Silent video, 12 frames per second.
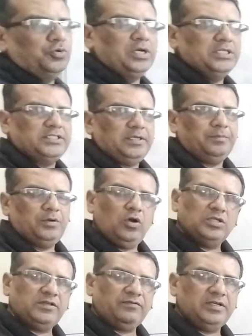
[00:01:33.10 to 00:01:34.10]
two concepts,
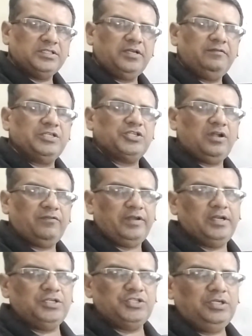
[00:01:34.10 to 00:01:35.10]
laws of conservation of
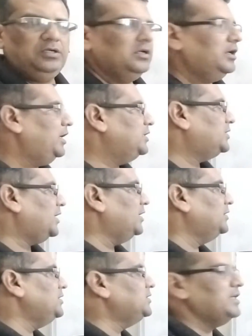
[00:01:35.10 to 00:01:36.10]
energy and
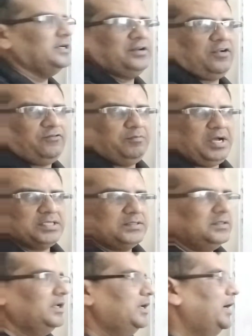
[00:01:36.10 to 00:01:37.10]
second thing center of
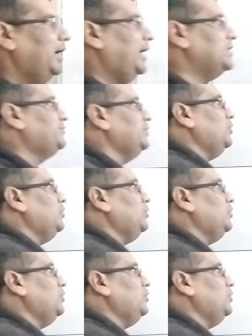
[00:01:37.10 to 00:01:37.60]
mass. As we